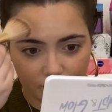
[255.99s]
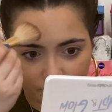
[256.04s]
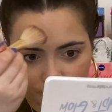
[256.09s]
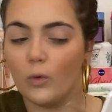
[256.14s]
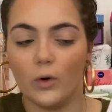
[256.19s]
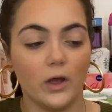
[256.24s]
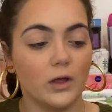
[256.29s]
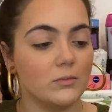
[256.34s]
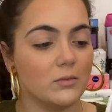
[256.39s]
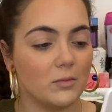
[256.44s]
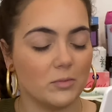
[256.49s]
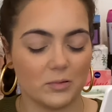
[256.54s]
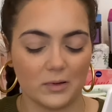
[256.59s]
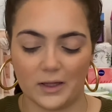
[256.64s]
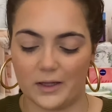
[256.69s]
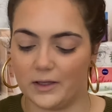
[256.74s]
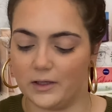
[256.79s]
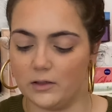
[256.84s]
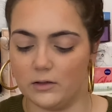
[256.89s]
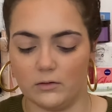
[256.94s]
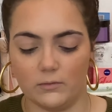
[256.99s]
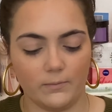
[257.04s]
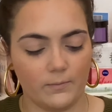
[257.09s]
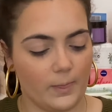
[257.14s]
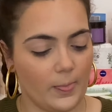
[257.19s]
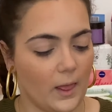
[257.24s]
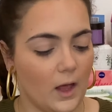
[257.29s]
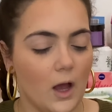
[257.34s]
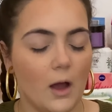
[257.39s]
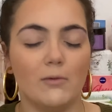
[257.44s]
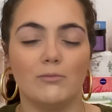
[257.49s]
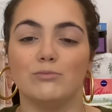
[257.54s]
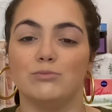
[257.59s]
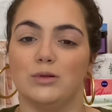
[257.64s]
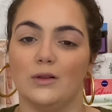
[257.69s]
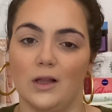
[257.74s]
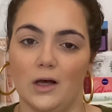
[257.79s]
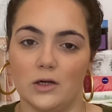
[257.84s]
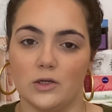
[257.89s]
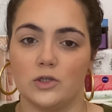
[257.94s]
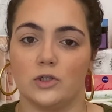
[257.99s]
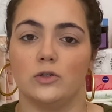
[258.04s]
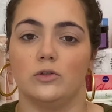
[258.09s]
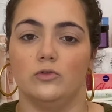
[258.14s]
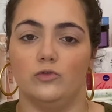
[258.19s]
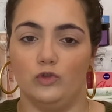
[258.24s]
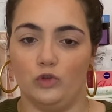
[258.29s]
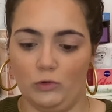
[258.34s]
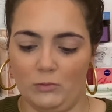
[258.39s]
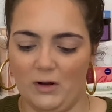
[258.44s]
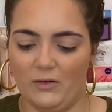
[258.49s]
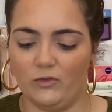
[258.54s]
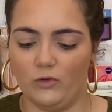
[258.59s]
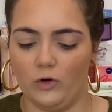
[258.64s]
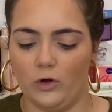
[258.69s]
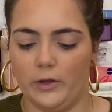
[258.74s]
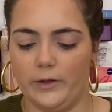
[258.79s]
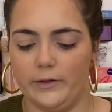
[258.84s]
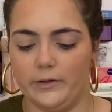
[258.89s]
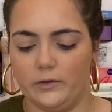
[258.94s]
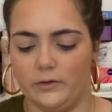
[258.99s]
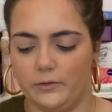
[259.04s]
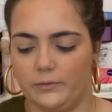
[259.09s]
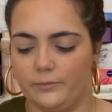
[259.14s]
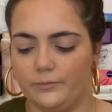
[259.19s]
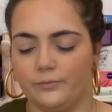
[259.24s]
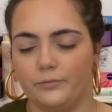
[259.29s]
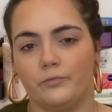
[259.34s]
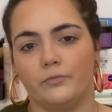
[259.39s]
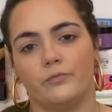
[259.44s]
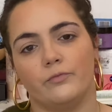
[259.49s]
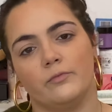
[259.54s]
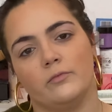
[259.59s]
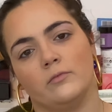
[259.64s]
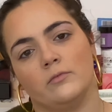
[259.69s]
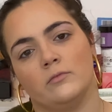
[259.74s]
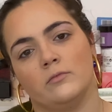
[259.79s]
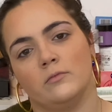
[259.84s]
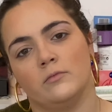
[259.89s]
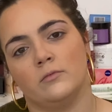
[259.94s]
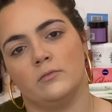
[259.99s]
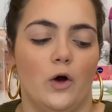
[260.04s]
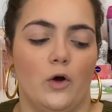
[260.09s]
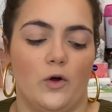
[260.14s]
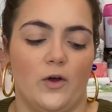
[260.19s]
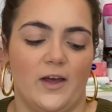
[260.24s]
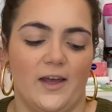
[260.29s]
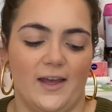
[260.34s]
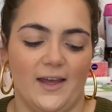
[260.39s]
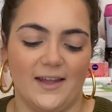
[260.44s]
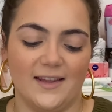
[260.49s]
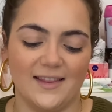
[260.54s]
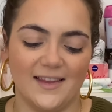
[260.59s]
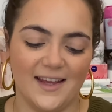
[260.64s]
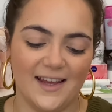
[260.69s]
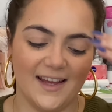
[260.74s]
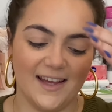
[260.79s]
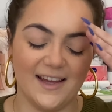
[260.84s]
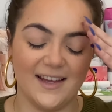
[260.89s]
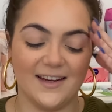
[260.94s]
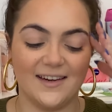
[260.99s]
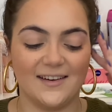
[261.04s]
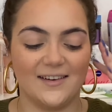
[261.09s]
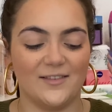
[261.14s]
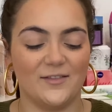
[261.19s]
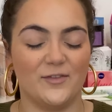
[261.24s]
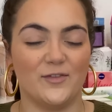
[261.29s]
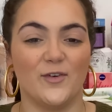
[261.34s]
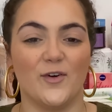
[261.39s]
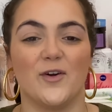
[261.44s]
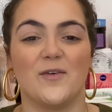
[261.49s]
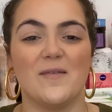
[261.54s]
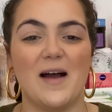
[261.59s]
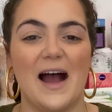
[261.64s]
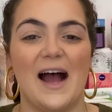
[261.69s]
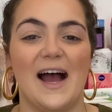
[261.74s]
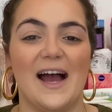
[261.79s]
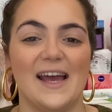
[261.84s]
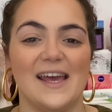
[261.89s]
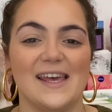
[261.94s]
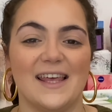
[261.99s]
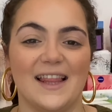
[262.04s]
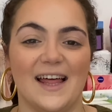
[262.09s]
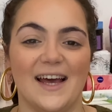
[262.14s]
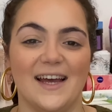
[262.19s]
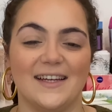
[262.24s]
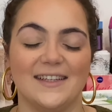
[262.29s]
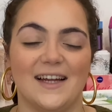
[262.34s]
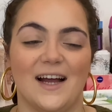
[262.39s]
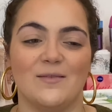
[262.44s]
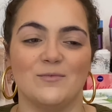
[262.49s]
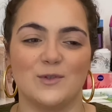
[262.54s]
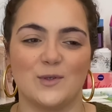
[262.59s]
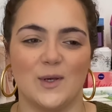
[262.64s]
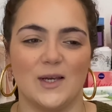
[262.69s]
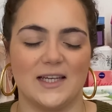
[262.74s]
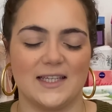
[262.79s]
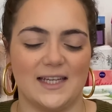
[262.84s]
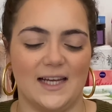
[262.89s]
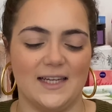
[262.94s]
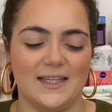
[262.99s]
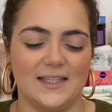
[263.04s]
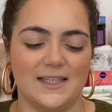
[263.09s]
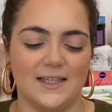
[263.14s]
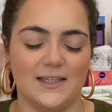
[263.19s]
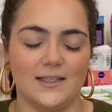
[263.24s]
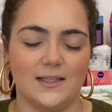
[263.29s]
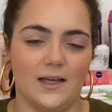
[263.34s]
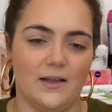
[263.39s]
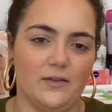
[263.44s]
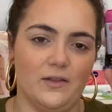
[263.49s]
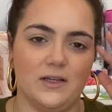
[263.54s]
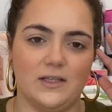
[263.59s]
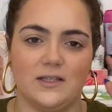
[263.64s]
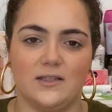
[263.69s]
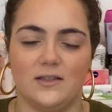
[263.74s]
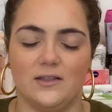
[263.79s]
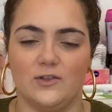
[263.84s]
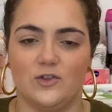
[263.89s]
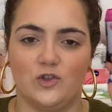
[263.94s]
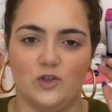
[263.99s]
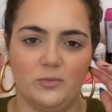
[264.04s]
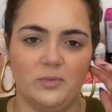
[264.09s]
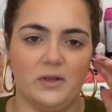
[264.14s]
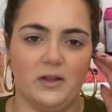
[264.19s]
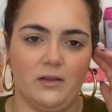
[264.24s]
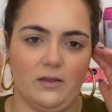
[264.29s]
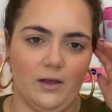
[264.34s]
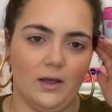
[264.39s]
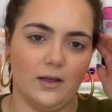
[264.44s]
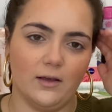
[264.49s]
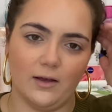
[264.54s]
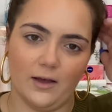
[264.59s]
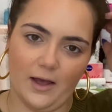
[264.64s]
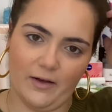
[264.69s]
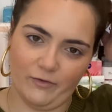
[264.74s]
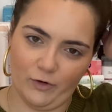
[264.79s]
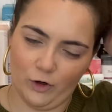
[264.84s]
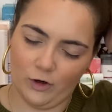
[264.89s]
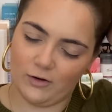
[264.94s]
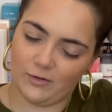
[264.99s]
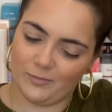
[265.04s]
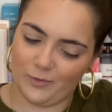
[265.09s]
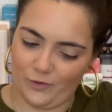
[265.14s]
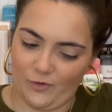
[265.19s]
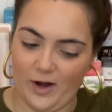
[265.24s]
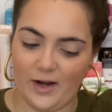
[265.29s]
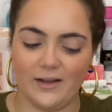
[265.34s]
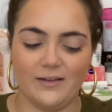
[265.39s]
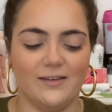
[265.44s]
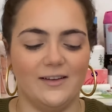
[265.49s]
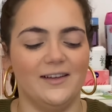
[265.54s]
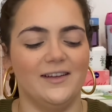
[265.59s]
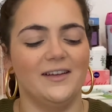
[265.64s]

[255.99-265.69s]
Why am I applying blush to my forehead? Okay, and then for my highlight, I'm so excited, and this is the stupid thing ever, right?